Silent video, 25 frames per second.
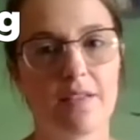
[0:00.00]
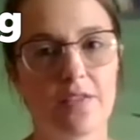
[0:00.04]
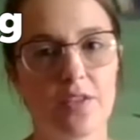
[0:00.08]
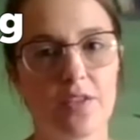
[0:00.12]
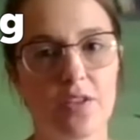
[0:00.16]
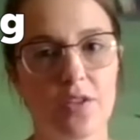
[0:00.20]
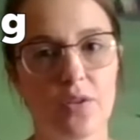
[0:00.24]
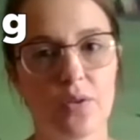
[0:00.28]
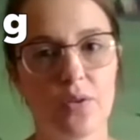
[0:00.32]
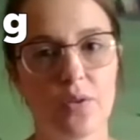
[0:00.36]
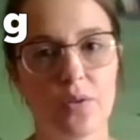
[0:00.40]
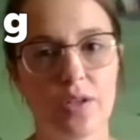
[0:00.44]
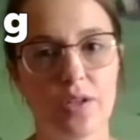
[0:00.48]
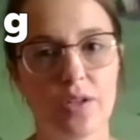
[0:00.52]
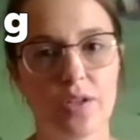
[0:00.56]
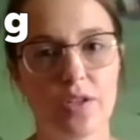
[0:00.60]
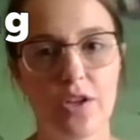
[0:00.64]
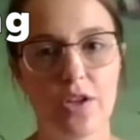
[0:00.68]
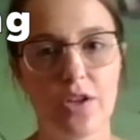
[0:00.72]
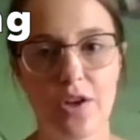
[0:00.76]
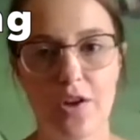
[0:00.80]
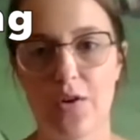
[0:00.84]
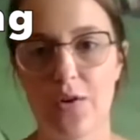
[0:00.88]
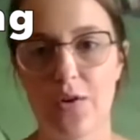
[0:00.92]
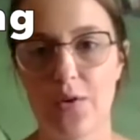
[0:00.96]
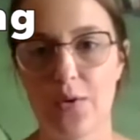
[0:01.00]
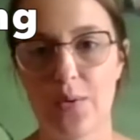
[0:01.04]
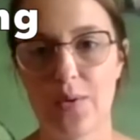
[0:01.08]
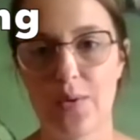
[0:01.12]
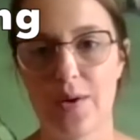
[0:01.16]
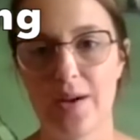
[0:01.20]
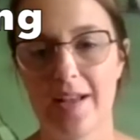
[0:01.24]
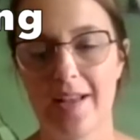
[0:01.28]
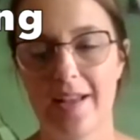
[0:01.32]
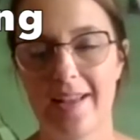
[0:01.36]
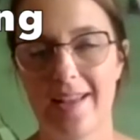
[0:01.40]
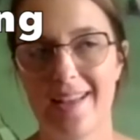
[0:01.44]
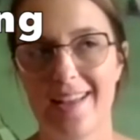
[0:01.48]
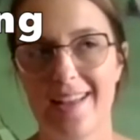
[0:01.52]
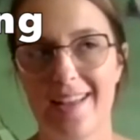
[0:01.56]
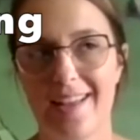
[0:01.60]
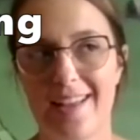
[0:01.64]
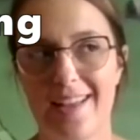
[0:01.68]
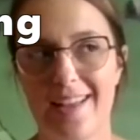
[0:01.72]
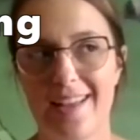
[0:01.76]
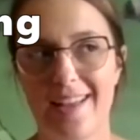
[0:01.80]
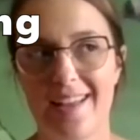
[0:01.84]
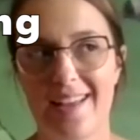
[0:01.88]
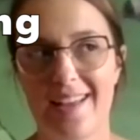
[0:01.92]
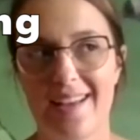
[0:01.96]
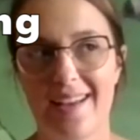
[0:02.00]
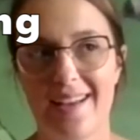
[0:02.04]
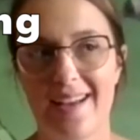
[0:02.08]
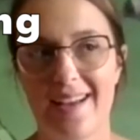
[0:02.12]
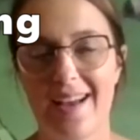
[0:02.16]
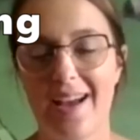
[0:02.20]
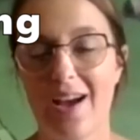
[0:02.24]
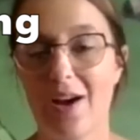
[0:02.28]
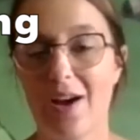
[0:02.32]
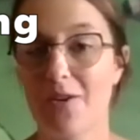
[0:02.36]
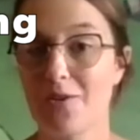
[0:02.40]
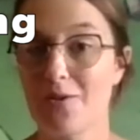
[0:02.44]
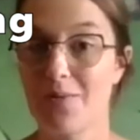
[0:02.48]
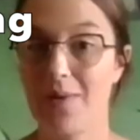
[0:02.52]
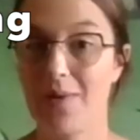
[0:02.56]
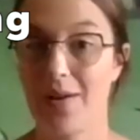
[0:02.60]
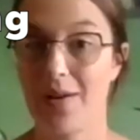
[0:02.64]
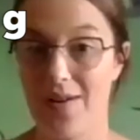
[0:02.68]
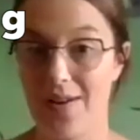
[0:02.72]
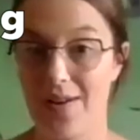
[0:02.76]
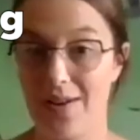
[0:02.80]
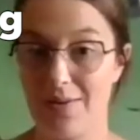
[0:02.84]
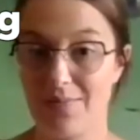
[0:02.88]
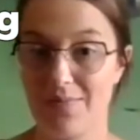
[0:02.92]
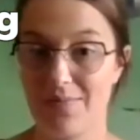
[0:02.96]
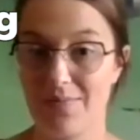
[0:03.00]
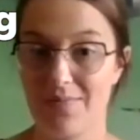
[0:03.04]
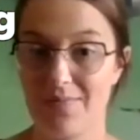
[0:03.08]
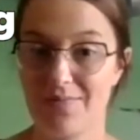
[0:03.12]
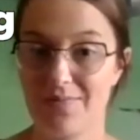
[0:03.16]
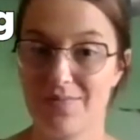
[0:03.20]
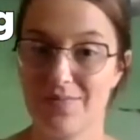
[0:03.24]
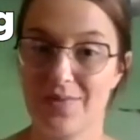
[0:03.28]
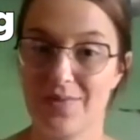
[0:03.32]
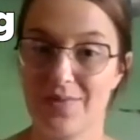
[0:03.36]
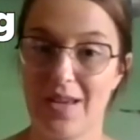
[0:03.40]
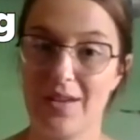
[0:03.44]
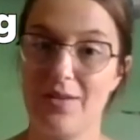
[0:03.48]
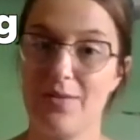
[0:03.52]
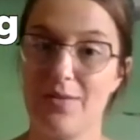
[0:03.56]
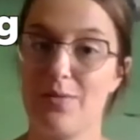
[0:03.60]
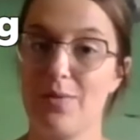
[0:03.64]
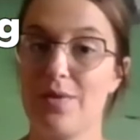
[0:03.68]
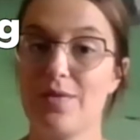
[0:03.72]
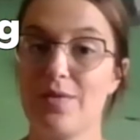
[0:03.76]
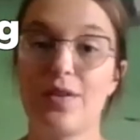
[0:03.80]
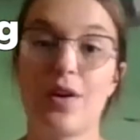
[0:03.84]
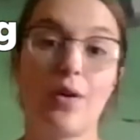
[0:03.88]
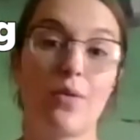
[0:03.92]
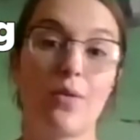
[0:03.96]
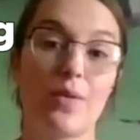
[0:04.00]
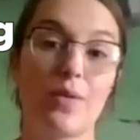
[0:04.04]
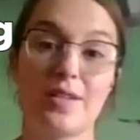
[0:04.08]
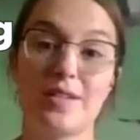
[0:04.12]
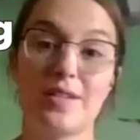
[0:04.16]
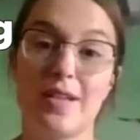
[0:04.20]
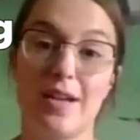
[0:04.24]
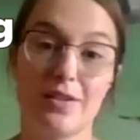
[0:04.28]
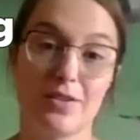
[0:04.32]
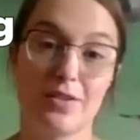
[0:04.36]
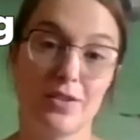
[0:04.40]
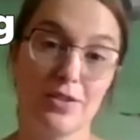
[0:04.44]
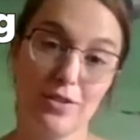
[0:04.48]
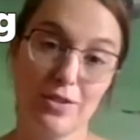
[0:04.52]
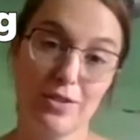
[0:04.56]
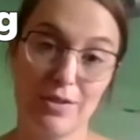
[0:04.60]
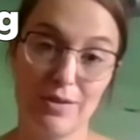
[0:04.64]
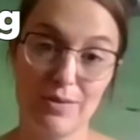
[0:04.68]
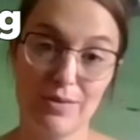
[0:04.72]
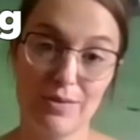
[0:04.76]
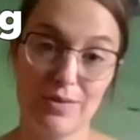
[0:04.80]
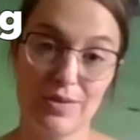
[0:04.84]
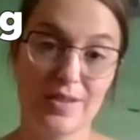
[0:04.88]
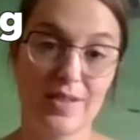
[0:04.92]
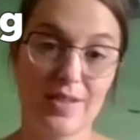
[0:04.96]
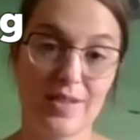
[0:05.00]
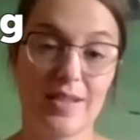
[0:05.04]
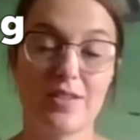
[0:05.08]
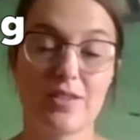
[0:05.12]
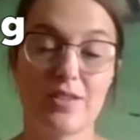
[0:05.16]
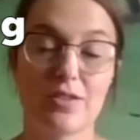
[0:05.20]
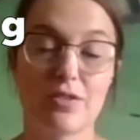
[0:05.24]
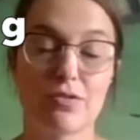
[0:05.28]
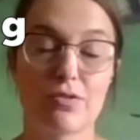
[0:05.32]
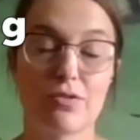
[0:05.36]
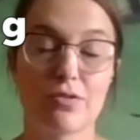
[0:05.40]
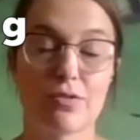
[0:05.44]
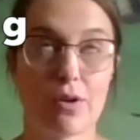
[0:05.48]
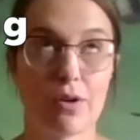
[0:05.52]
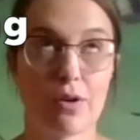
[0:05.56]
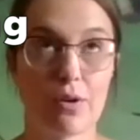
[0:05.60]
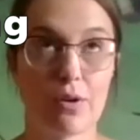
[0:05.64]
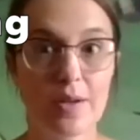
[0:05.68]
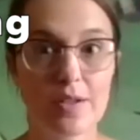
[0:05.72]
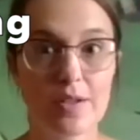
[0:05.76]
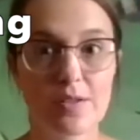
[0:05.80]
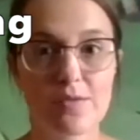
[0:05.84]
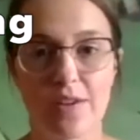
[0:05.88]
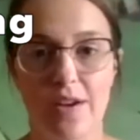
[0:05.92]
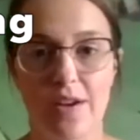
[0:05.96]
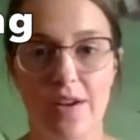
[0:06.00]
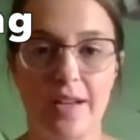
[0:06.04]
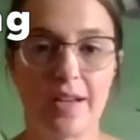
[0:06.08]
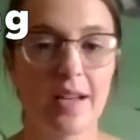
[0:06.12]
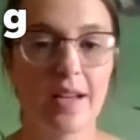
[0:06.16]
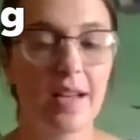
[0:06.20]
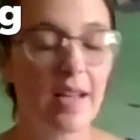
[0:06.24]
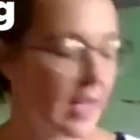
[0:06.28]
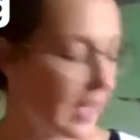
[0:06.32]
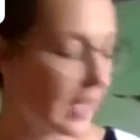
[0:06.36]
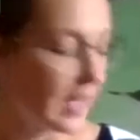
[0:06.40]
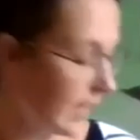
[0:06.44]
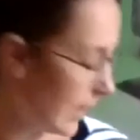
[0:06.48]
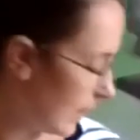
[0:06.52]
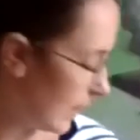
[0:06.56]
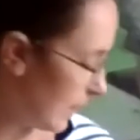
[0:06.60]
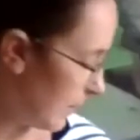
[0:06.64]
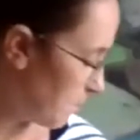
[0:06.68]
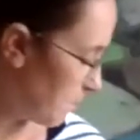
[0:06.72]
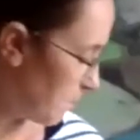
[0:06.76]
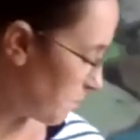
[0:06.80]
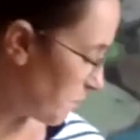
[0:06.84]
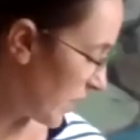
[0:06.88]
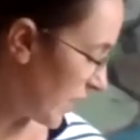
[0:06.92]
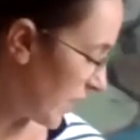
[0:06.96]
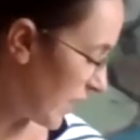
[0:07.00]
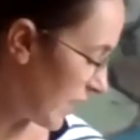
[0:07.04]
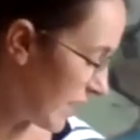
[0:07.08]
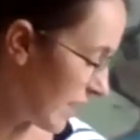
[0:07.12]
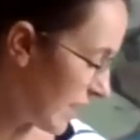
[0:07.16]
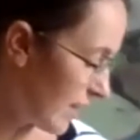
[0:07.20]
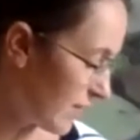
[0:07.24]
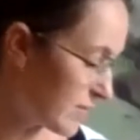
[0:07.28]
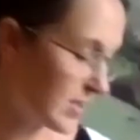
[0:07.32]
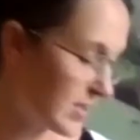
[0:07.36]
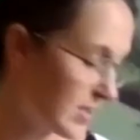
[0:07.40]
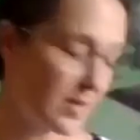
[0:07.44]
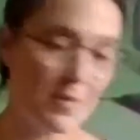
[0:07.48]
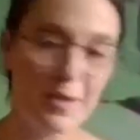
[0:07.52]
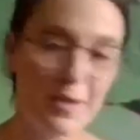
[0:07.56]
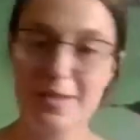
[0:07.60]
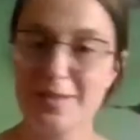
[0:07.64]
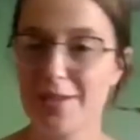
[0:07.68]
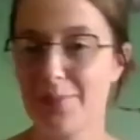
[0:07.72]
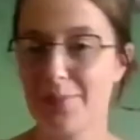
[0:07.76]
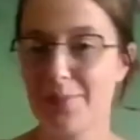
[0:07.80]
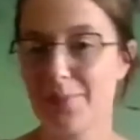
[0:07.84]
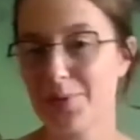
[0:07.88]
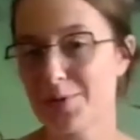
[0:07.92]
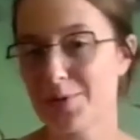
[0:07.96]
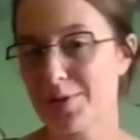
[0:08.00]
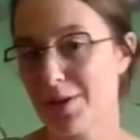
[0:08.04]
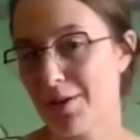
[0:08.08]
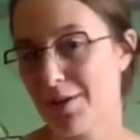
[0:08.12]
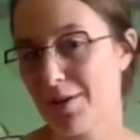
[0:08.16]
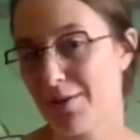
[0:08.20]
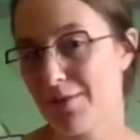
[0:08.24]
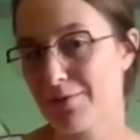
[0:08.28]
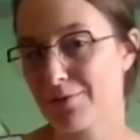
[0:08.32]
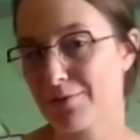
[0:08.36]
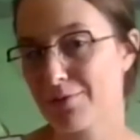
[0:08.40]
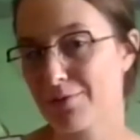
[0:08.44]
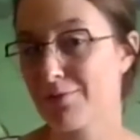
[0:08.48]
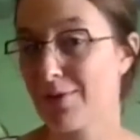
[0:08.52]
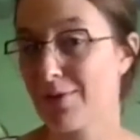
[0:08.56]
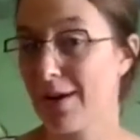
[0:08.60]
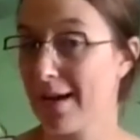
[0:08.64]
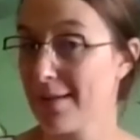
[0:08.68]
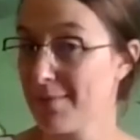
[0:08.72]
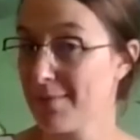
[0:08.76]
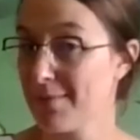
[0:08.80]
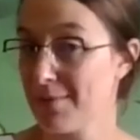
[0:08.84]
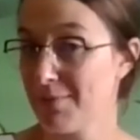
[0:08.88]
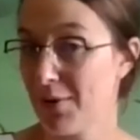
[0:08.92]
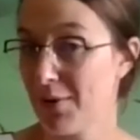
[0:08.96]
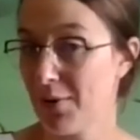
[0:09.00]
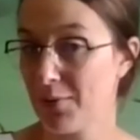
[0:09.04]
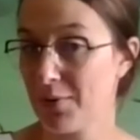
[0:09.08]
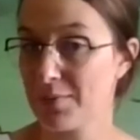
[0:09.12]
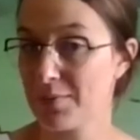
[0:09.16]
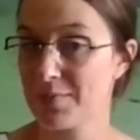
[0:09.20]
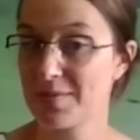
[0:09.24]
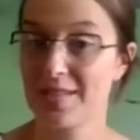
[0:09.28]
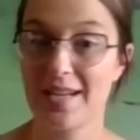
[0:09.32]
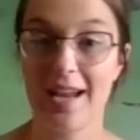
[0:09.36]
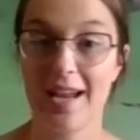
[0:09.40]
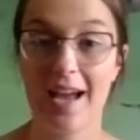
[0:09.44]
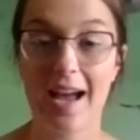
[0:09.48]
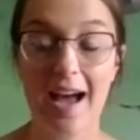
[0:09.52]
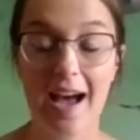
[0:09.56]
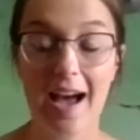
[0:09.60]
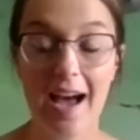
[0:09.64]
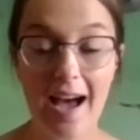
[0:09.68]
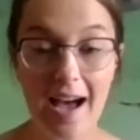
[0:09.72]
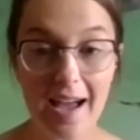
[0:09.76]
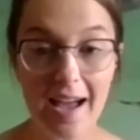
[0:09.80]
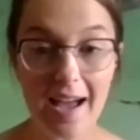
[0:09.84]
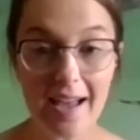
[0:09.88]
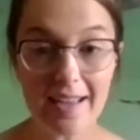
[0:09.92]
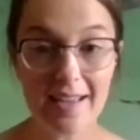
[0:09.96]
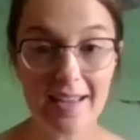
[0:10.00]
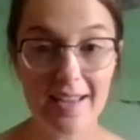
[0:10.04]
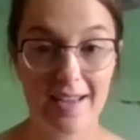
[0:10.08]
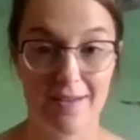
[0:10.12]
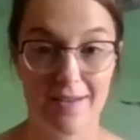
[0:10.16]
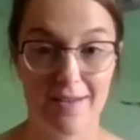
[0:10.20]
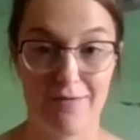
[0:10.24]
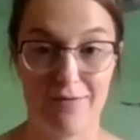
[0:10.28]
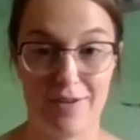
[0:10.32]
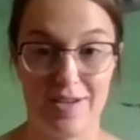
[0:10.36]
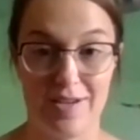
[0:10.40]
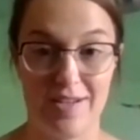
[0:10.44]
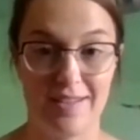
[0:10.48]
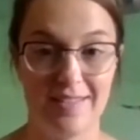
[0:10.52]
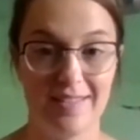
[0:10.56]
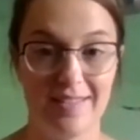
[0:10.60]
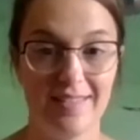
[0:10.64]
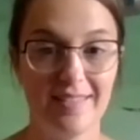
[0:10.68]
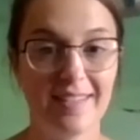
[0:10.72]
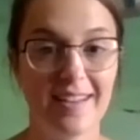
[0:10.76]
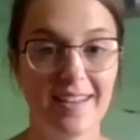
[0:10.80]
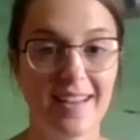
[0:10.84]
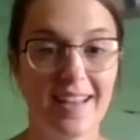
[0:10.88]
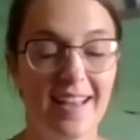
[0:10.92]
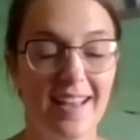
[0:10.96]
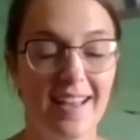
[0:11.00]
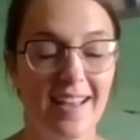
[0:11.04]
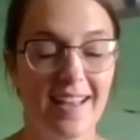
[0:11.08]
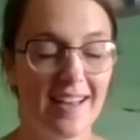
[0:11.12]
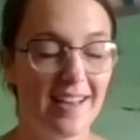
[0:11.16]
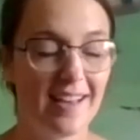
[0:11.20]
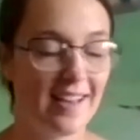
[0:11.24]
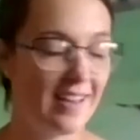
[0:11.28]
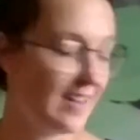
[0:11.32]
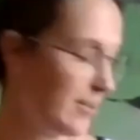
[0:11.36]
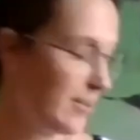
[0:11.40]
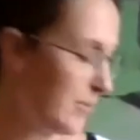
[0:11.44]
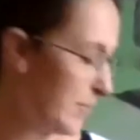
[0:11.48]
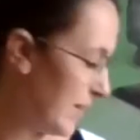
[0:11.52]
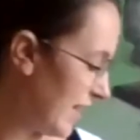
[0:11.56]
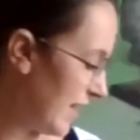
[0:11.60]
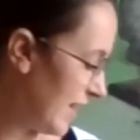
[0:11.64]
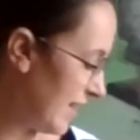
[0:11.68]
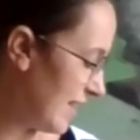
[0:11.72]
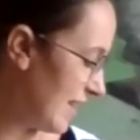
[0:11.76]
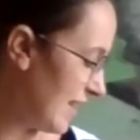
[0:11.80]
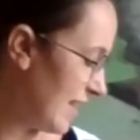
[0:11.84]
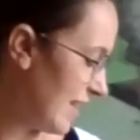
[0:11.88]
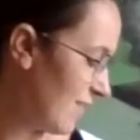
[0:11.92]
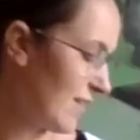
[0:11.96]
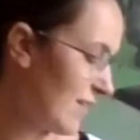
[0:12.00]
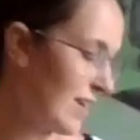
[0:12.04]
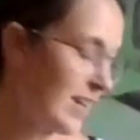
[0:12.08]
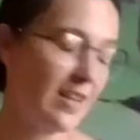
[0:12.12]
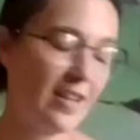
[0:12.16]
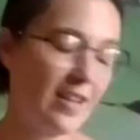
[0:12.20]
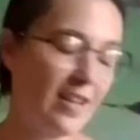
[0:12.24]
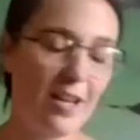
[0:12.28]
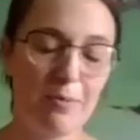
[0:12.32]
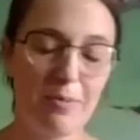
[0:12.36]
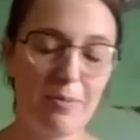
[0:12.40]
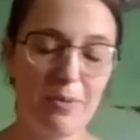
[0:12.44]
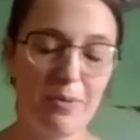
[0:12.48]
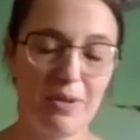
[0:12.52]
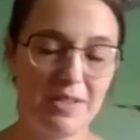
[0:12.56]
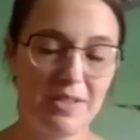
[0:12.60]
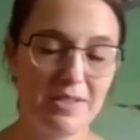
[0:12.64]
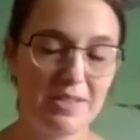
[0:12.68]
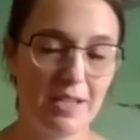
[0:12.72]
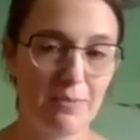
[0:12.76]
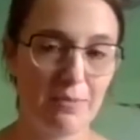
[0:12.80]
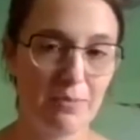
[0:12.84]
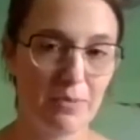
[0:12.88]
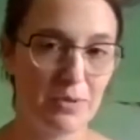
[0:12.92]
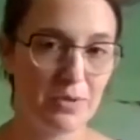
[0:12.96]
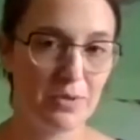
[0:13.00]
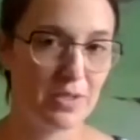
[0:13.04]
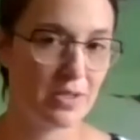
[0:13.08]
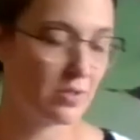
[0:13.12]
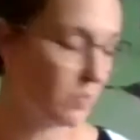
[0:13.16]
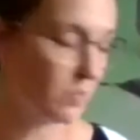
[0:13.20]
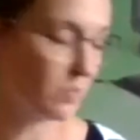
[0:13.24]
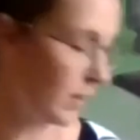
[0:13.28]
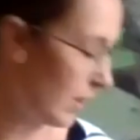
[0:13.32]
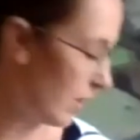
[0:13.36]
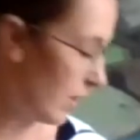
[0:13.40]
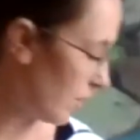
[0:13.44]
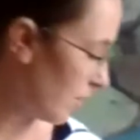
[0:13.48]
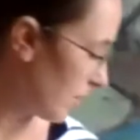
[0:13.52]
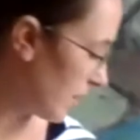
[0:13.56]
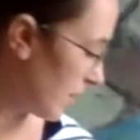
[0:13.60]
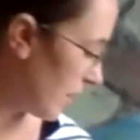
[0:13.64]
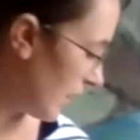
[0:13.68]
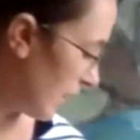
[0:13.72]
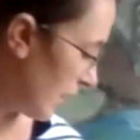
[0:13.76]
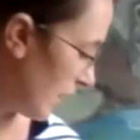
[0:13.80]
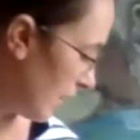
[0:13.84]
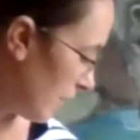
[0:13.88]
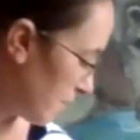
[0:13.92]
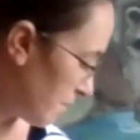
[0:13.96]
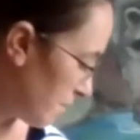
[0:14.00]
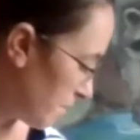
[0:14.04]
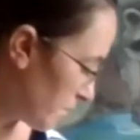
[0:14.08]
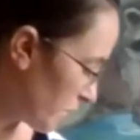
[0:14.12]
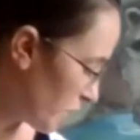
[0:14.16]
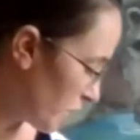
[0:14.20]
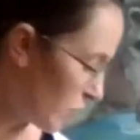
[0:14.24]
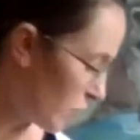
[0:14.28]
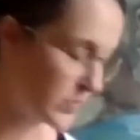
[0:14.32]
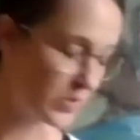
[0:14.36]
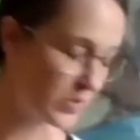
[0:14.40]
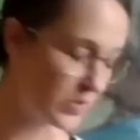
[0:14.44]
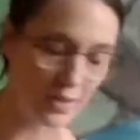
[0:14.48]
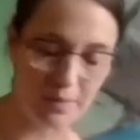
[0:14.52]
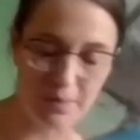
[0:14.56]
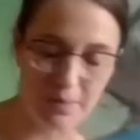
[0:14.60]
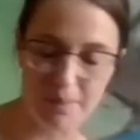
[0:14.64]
of you know how to rhyme. We've all read Dr. Seuss. It's so much fun. But I have some examples of rhyming poems that I have written. And then I've got a couple examples as well from